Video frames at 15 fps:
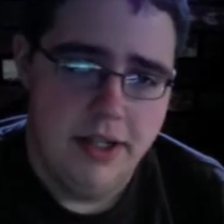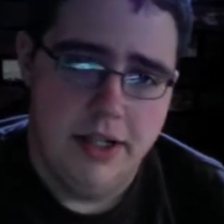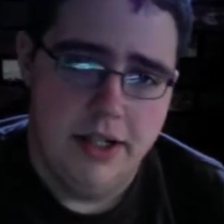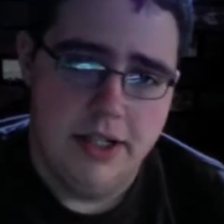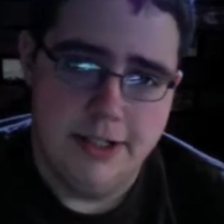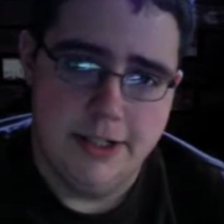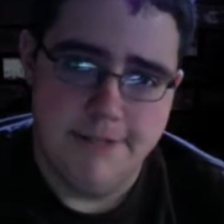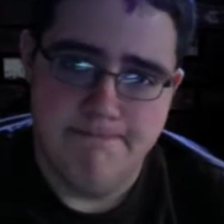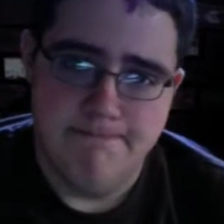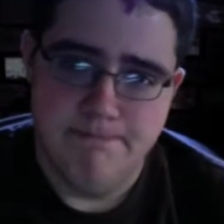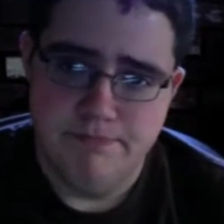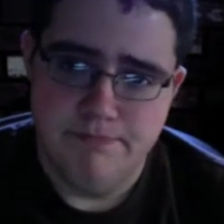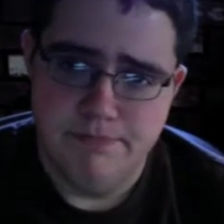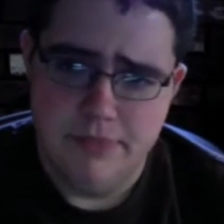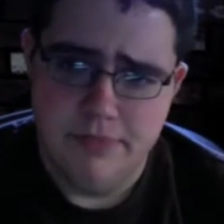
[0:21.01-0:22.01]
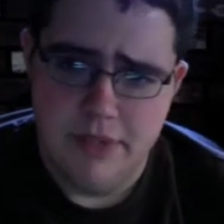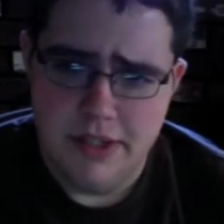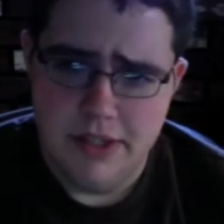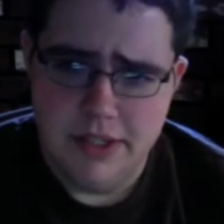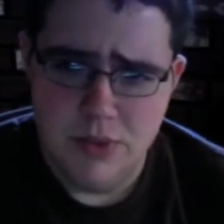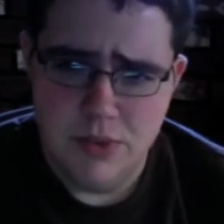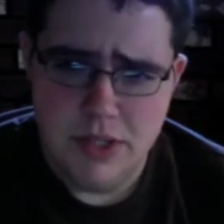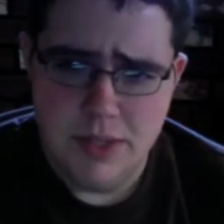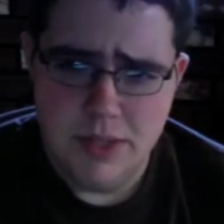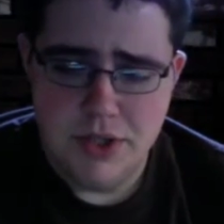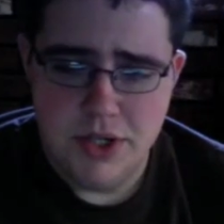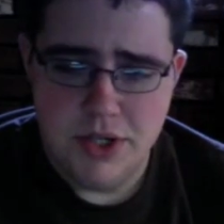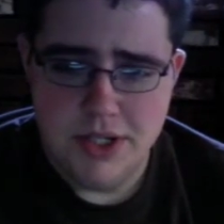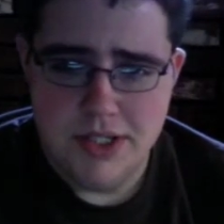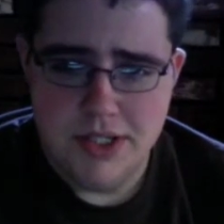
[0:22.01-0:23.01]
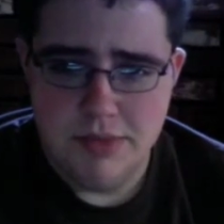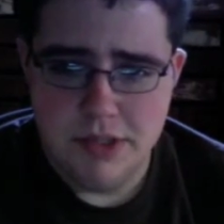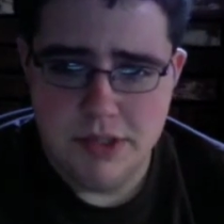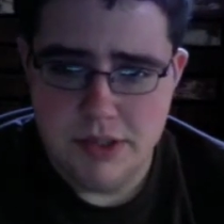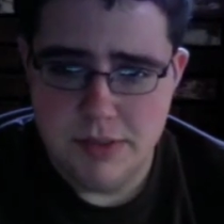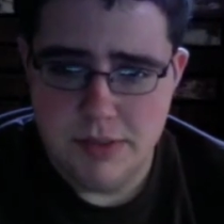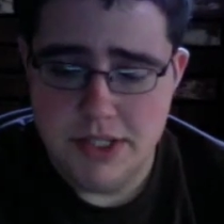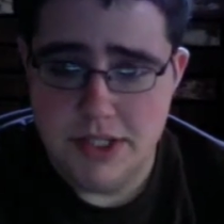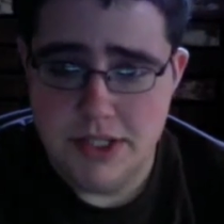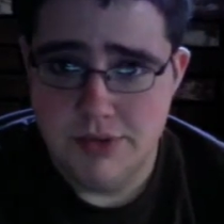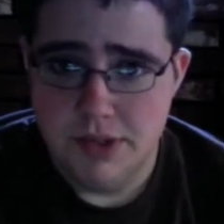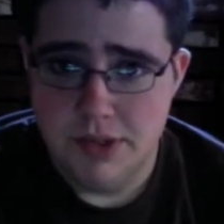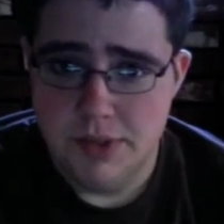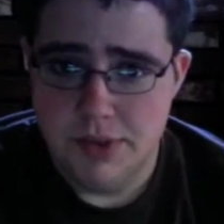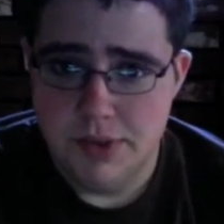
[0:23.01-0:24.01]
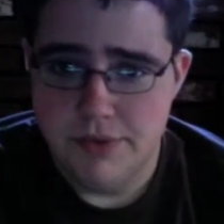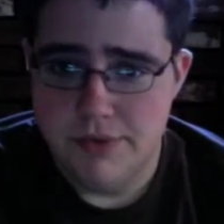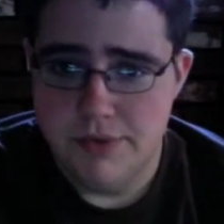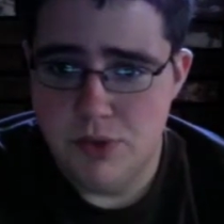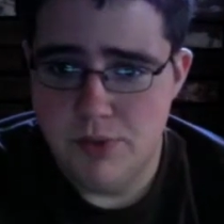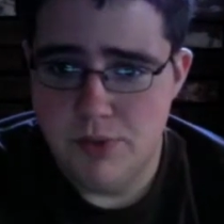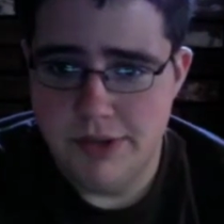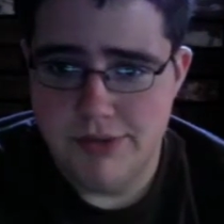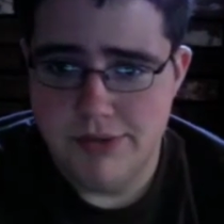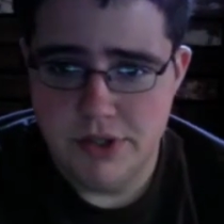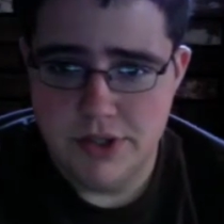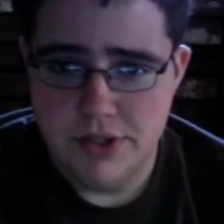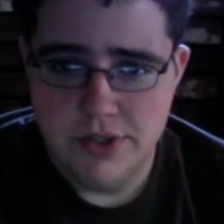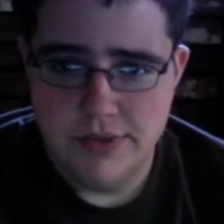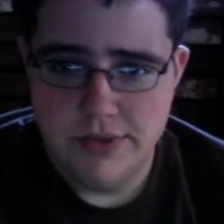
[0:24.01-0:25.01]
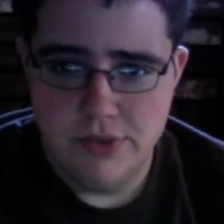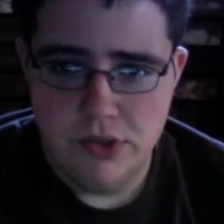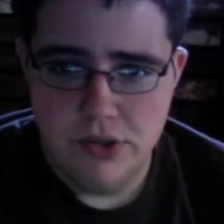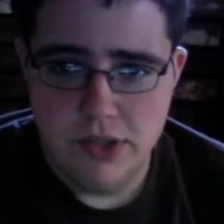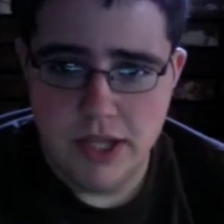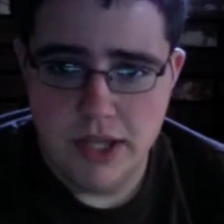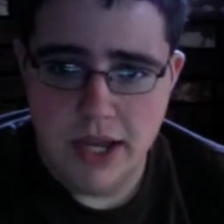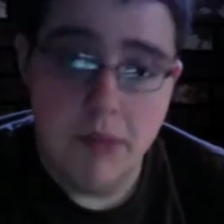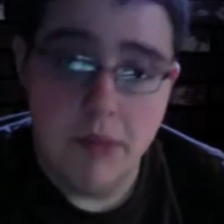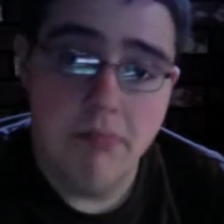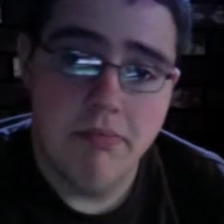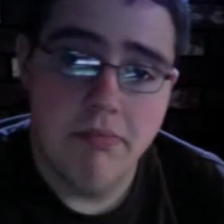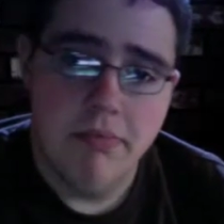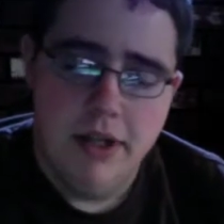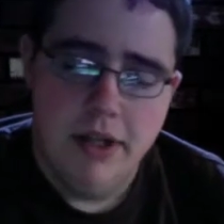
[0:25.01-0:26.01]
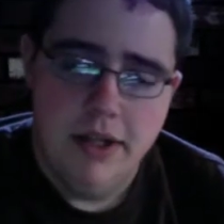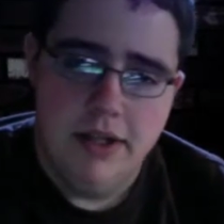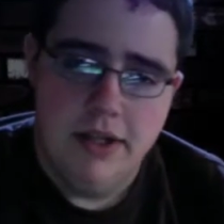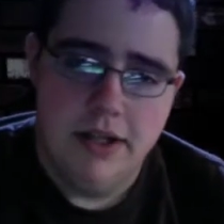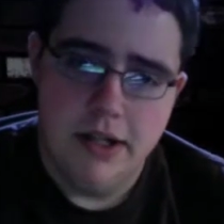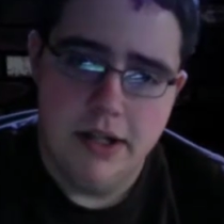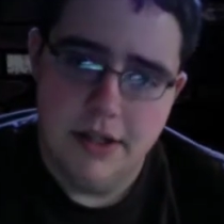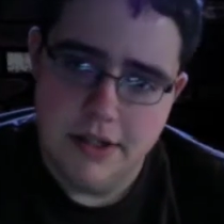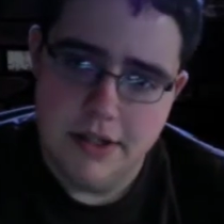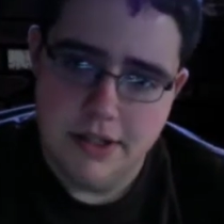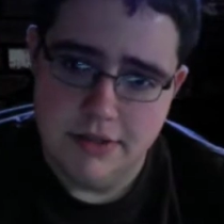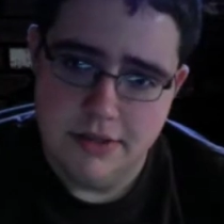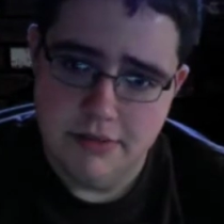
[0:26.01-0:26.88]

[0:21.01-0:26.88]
Um, this week, I'm going to try something a little bit different. I'm going to review my first full game that isn't